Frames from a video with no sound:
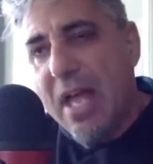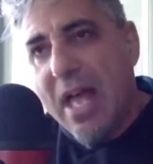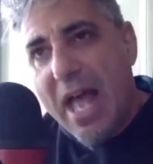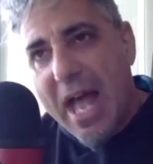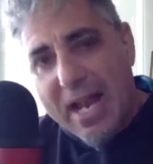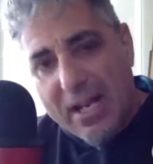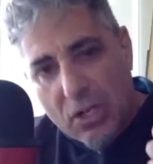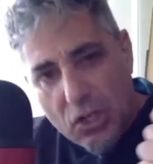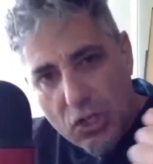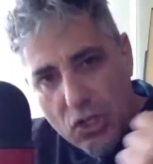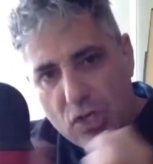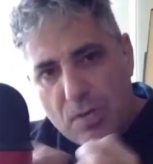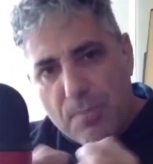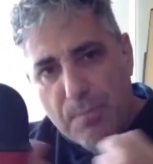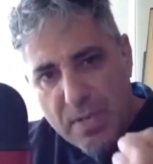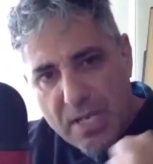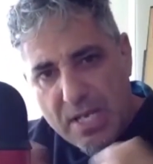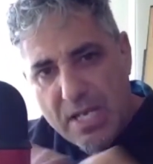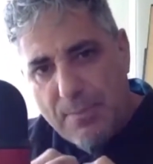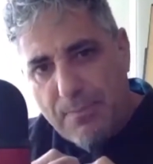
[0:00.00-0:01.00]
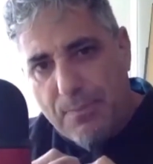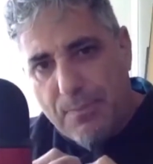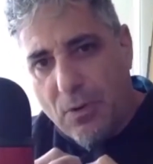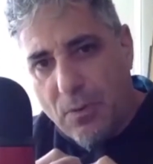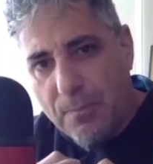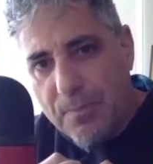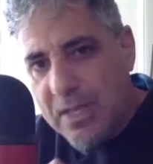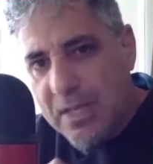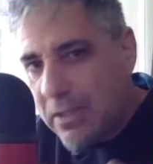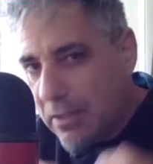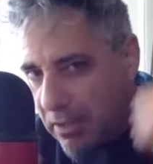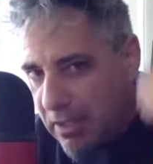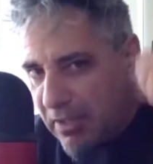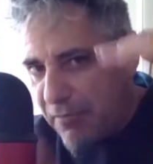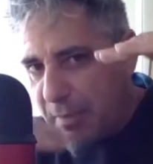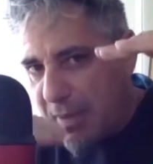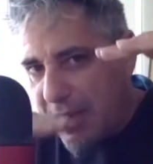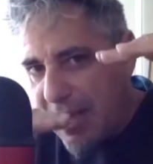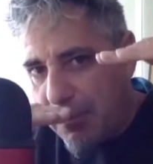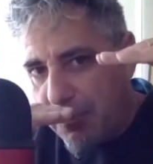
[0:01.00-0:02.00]
And good people live
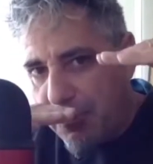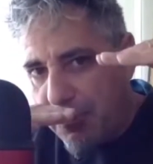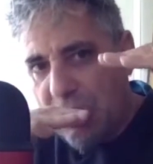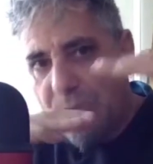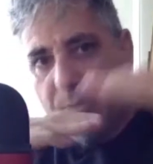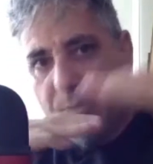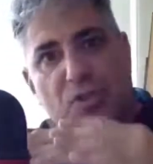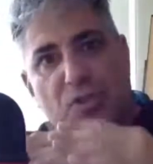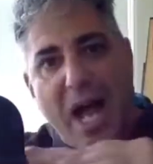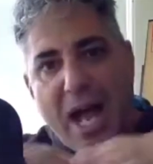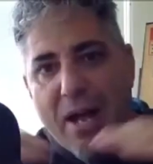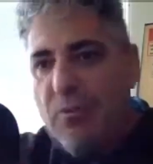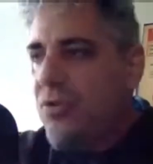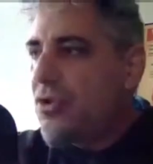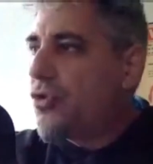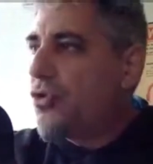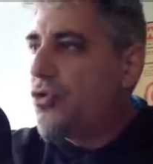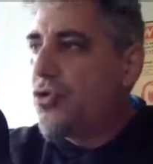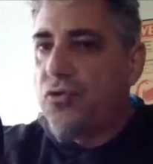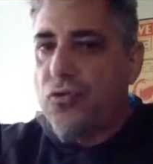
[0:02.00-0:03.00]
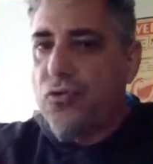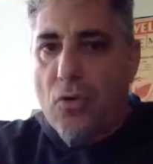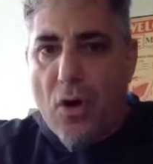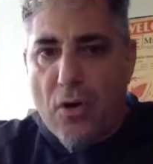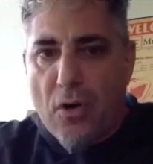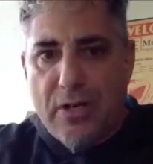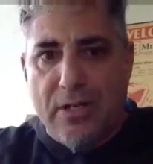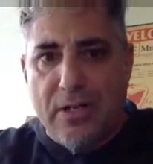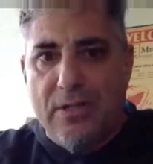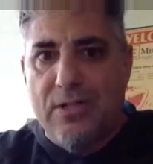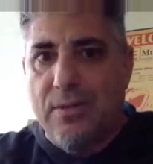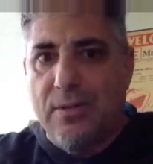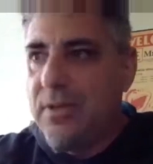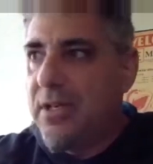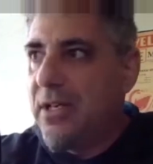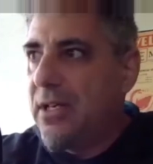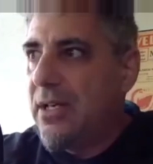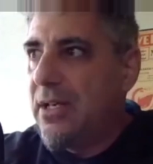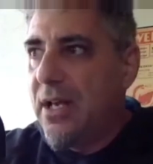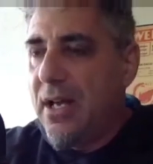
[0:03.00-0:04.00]
by that principle. So I was drawing to
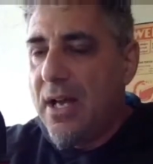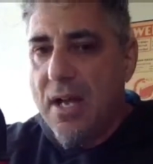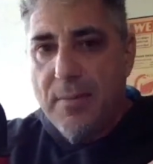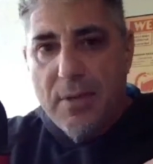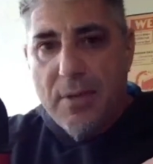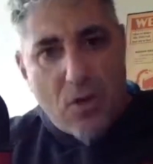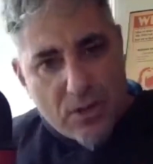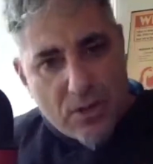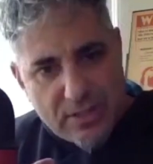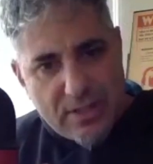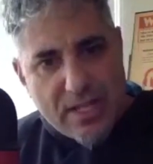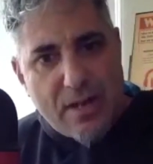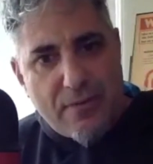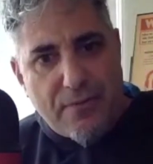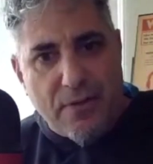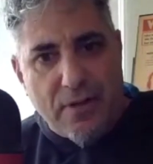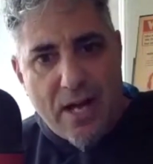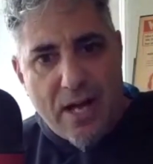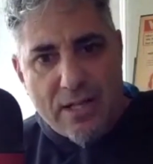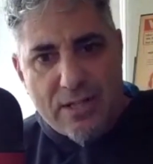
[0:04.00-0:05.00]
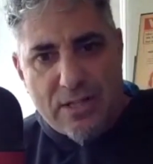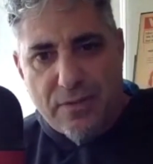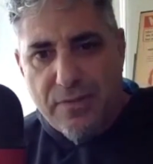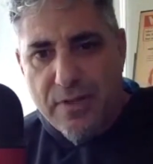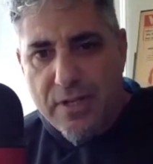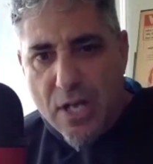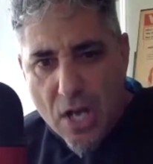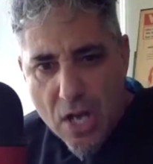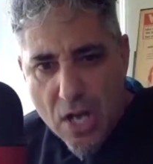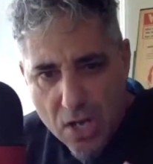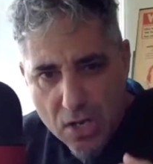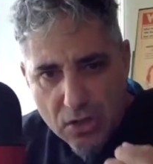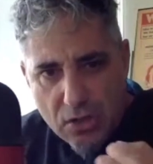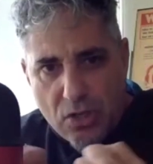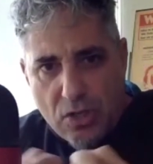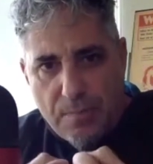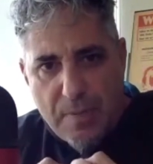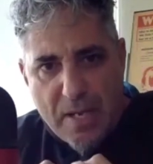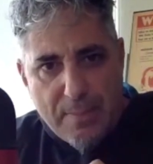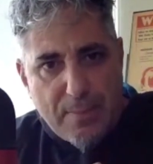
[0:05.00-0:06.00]
me, because of that philosophy,
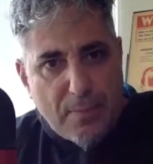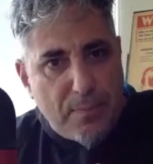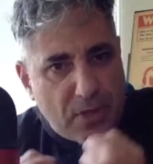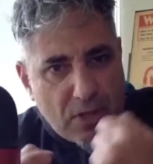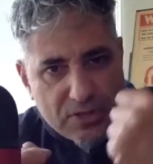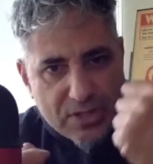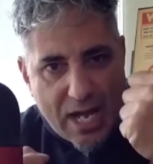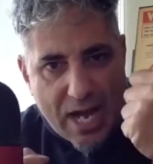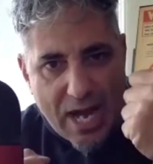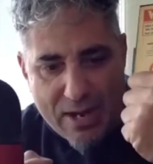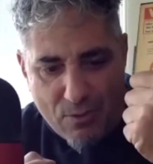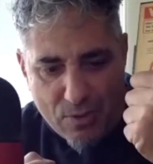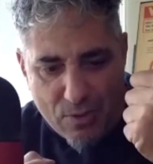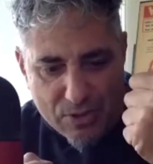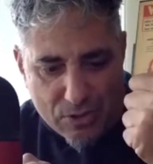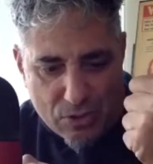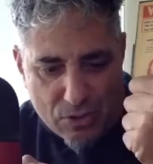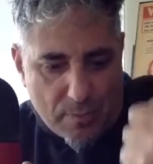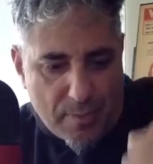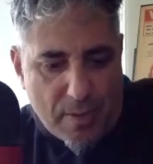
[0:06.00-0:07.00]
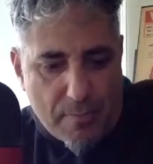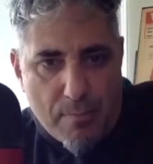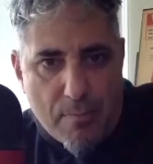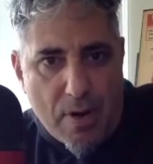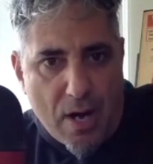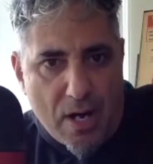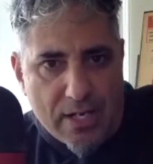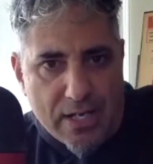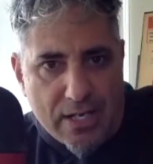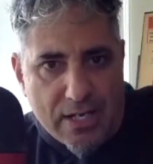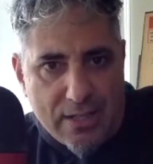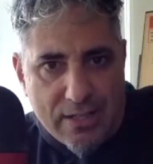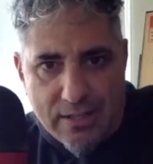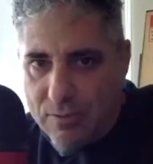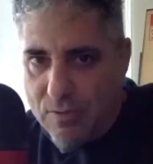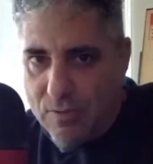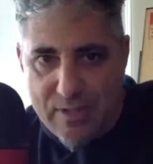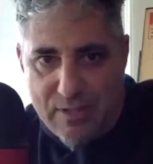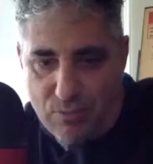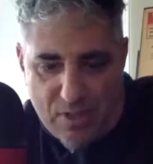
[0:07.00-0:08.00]
good people, because I wasn't talking about money.
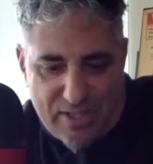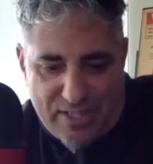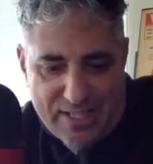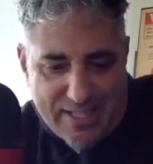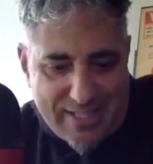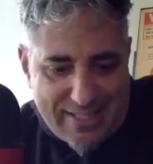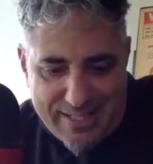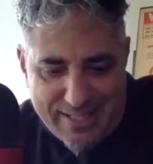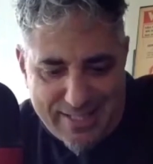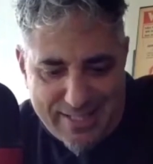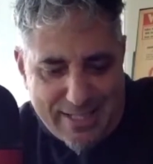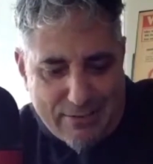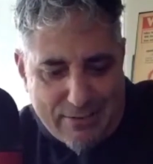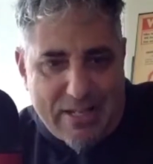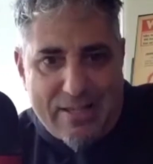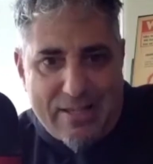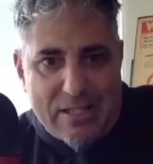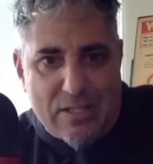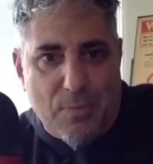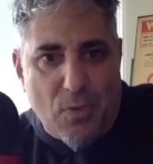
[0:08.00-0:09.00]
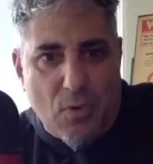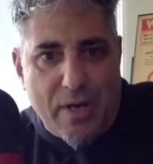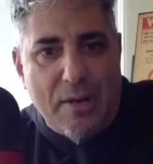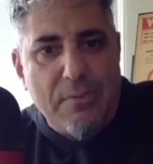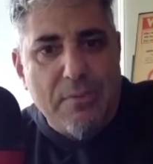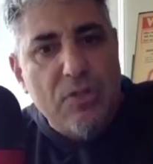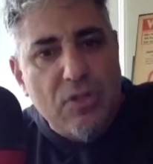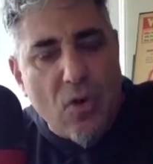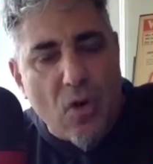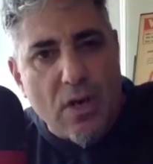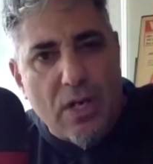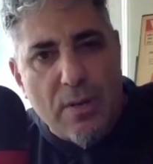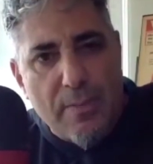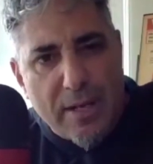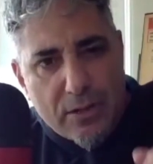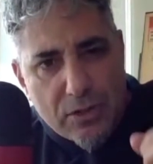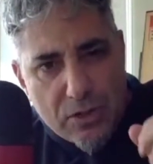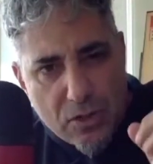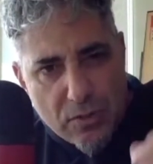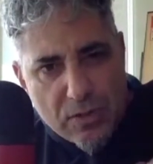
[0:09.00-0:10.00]
It wasn't existing at this point. I was talking
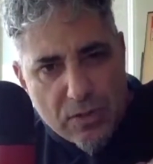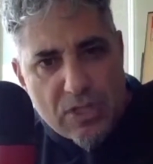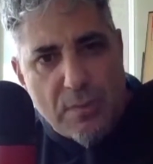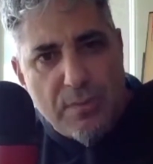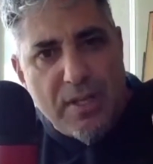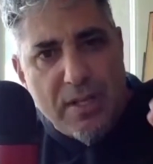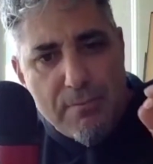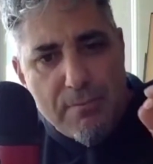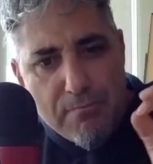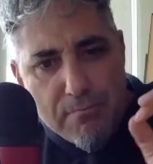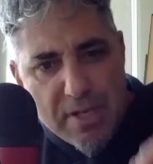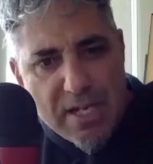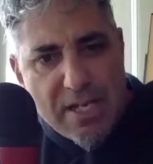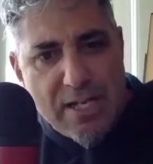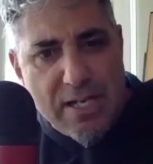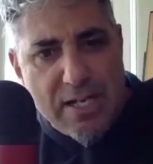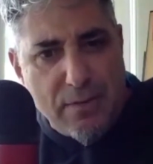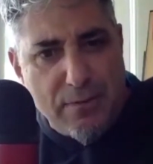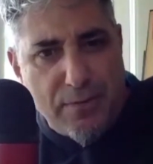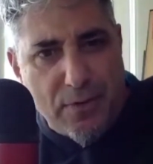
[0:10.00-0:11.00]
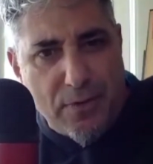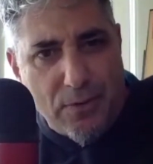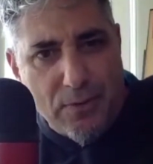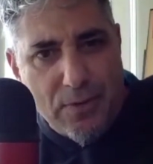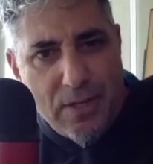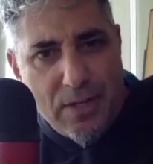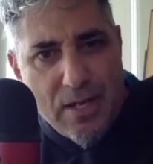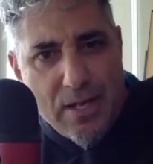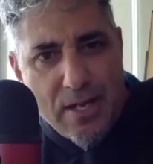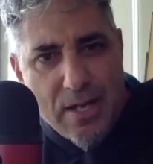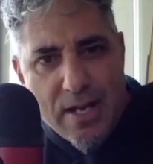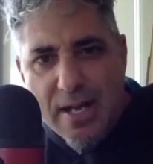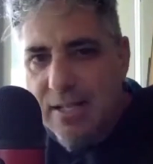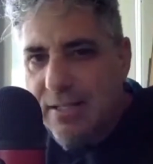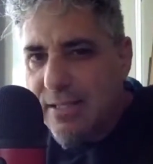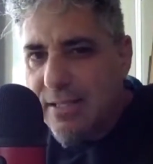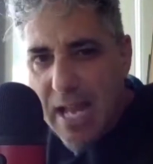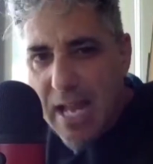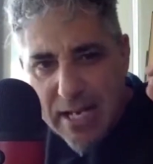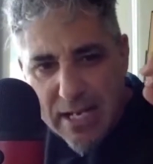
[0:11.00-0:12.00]
about doing something meaningful,
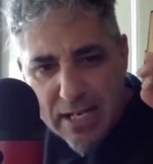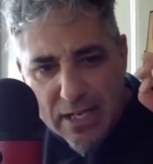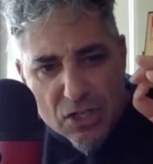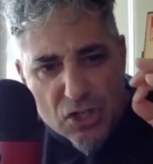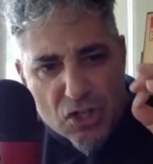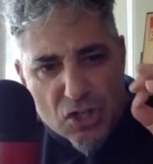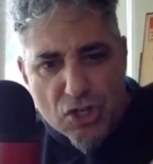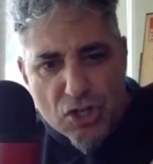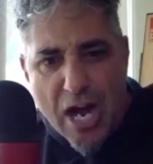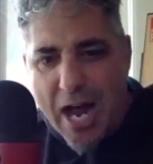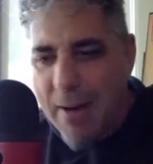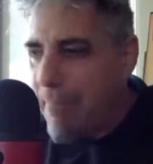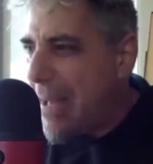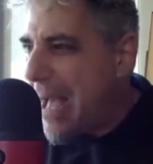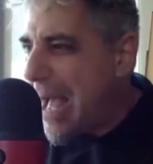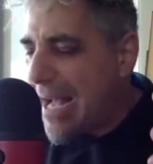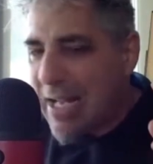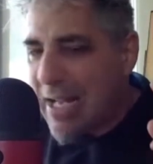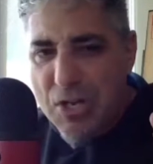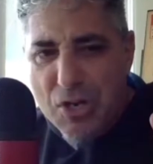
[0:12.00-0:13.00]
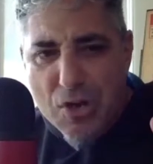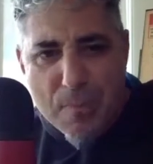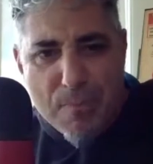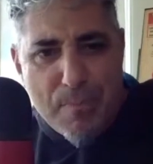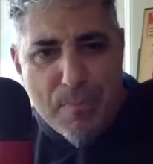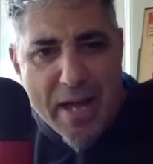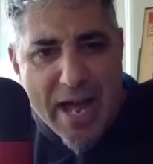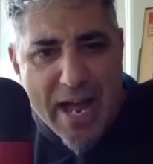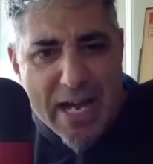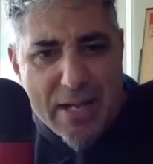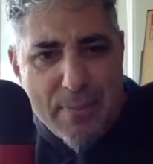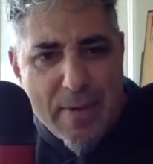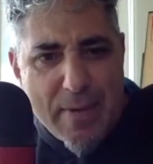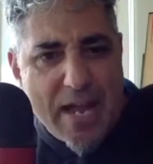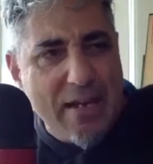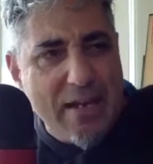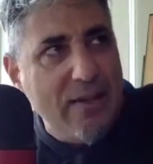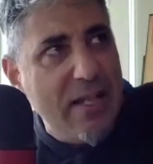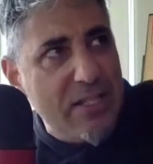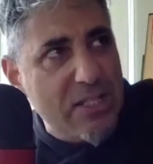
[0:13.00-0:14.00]
taking a shot, packing your bag,
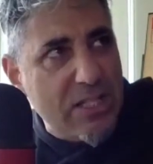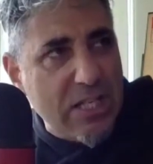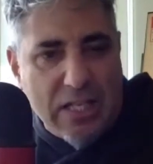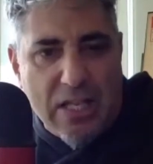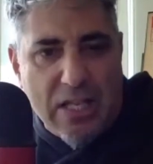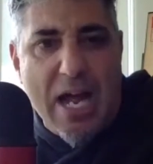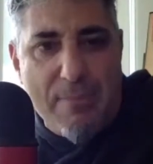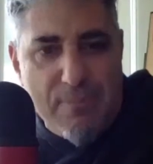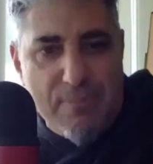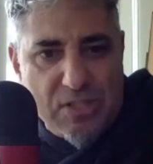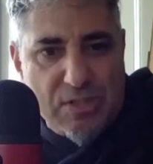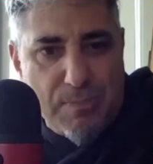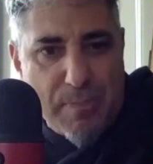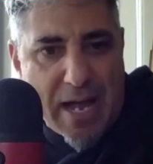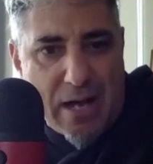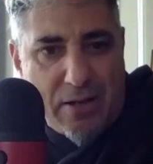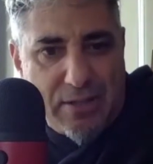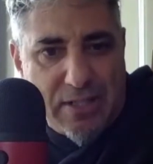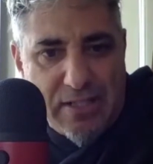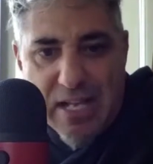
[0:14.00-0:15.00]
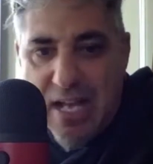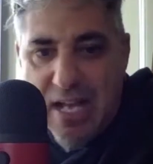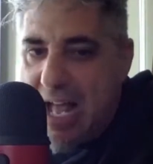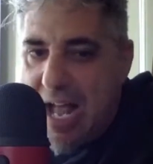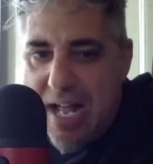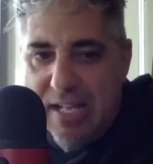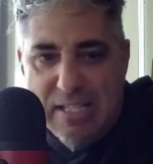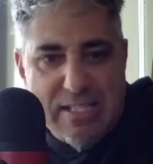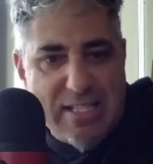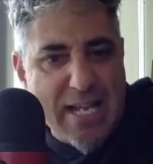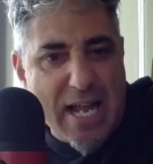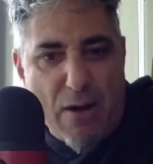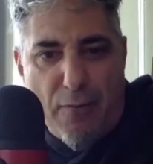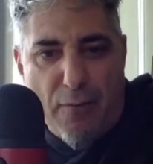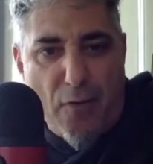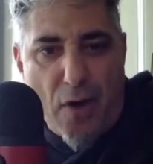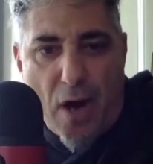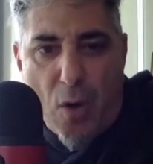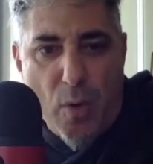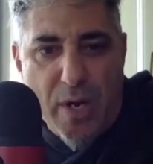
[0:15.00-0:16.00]
man, and let's climb this mountain and see how
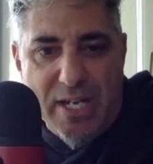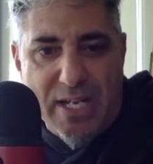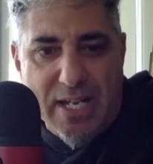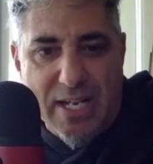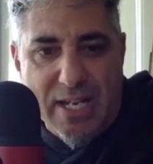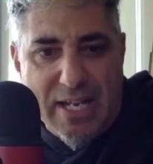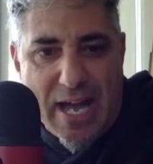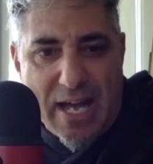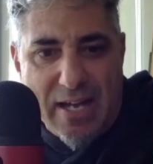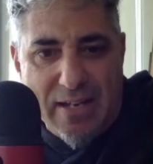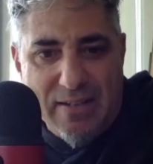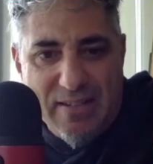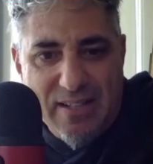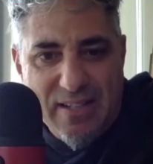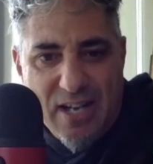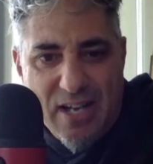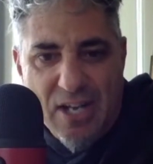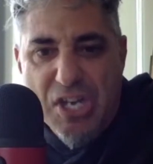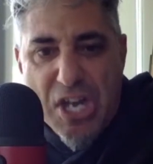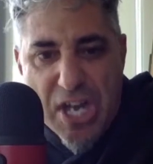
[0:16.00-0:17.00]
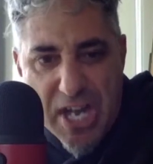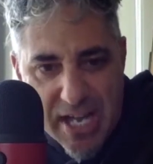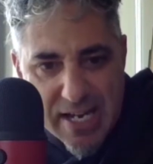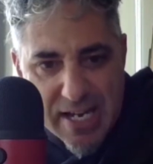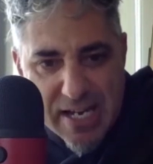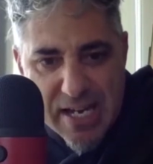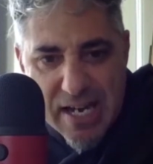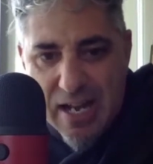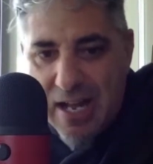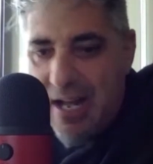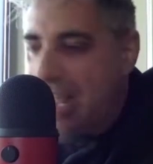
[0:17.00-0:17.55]
far we can get. Are you in?